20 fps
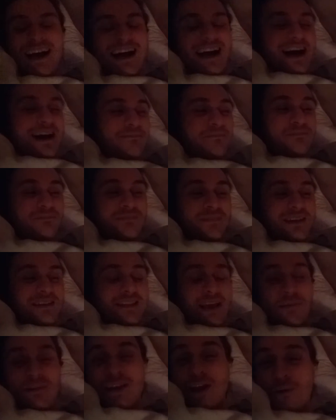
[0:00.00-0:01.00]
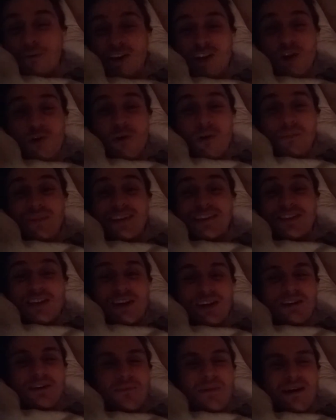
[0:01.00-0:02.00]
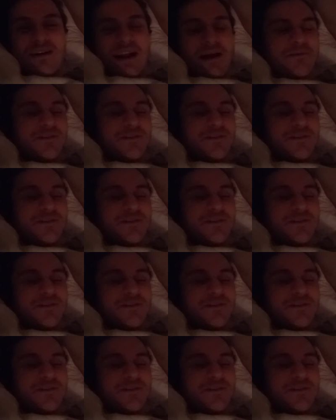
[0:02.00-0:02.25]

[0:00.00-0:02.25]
Let me know what you want me to talk about.